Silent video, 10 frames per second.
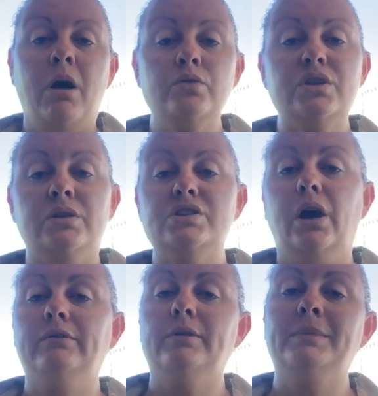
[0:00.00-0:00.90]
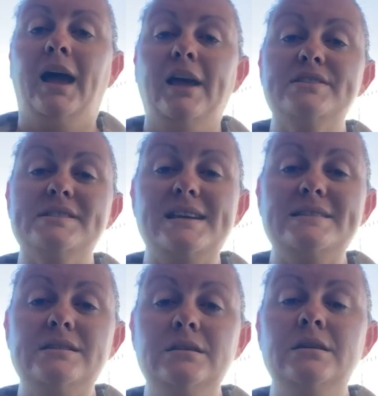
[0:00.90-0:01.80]
mulch on top from last
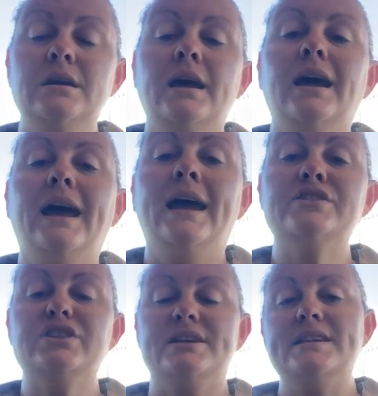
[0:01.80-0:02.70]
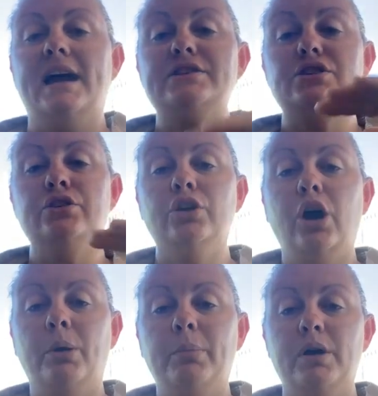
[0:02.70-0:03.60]
season and just add your new
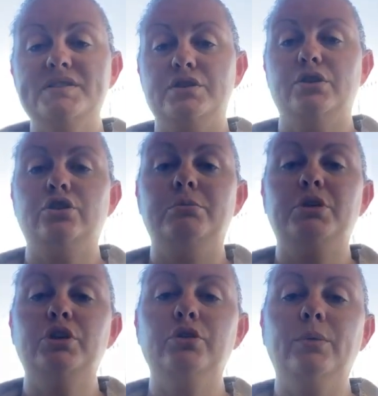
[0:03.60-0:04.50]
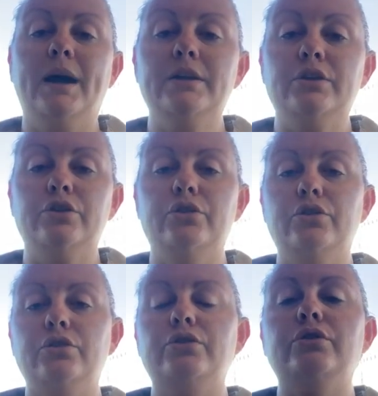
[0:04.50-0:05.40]
compost, your new manure, your
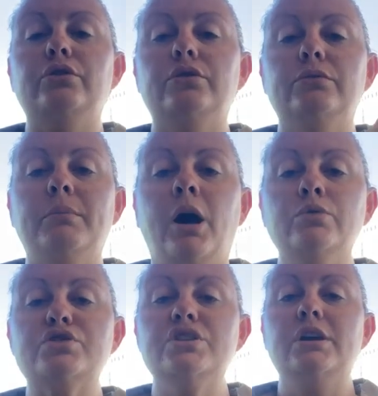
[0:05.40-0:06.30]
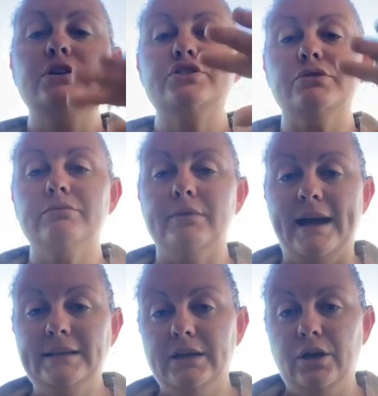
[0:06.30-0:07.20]
new mulch
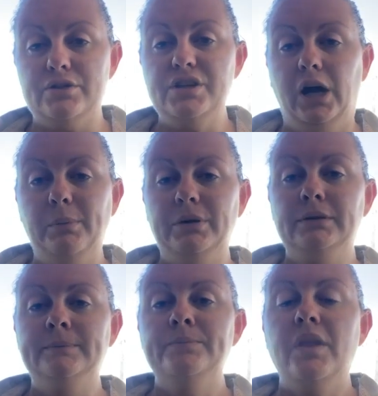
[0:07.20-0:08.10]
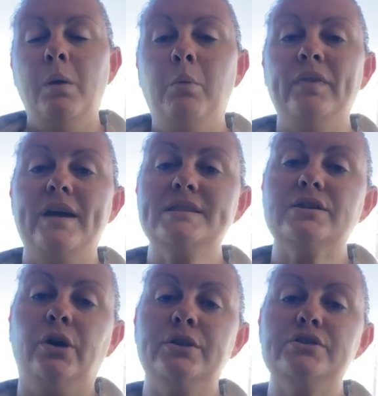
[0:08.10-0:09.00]
directly on top. And what that's
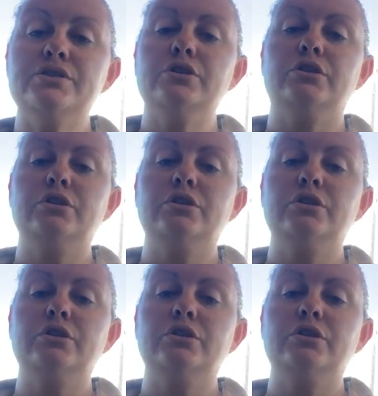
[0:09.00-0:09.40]
going to do